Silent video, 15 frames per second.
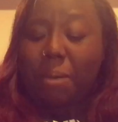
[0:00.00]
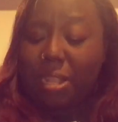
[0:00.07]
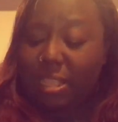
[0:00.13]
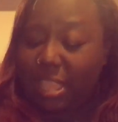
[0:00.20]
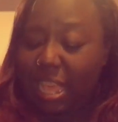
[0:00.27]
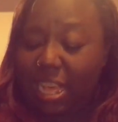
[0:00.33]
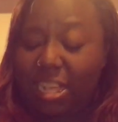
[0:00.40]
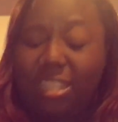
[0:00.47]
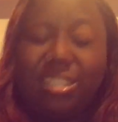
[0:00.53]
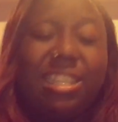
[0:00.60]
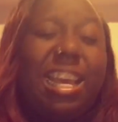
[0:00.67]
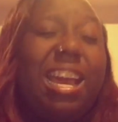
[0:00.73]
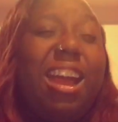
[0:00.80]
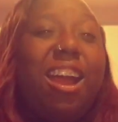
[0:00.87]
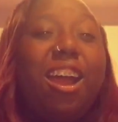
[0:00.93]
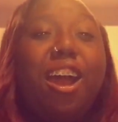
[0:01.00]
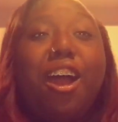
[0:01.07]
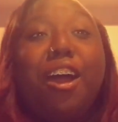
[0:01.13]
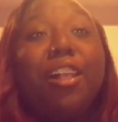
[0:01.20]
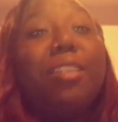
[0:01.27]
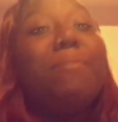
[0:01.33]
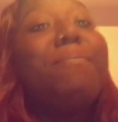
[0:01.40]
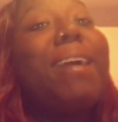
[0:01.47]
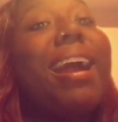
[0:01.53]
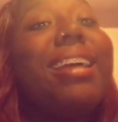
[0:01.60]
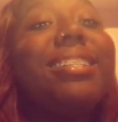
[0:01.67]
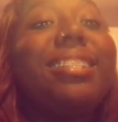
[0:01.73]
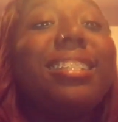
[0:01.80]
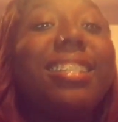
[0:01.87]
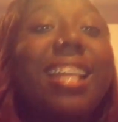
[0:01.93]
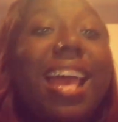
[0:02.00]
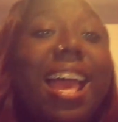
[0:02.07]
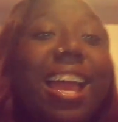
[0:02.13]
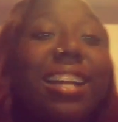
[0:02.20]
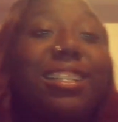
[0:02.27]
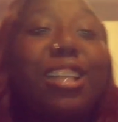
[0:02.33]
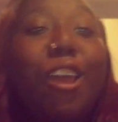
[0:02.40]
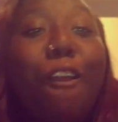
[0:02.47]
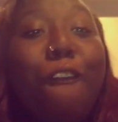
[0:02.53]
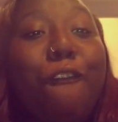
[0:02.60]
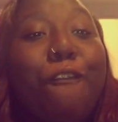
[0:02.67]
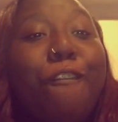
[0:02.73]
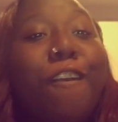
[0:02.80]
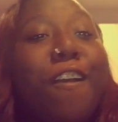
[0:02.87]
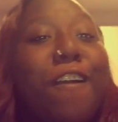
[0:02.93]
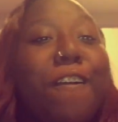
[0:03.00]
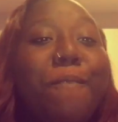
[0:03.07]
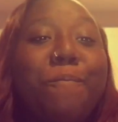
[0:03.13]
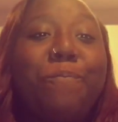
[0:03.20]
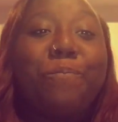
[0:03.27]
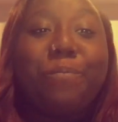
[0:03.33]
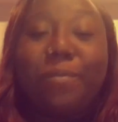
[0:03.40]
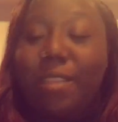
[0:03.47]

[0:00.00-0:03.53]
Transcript: But those are all of my snacks from